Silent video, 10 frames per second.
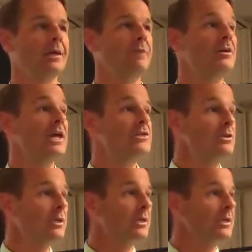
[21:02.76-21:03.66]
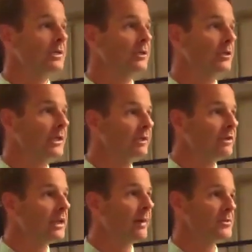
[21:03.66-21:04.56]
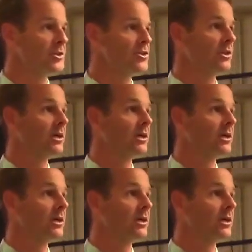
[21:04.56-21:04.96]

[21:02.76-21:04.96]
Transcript: And if you can't do it, you're living in opposition to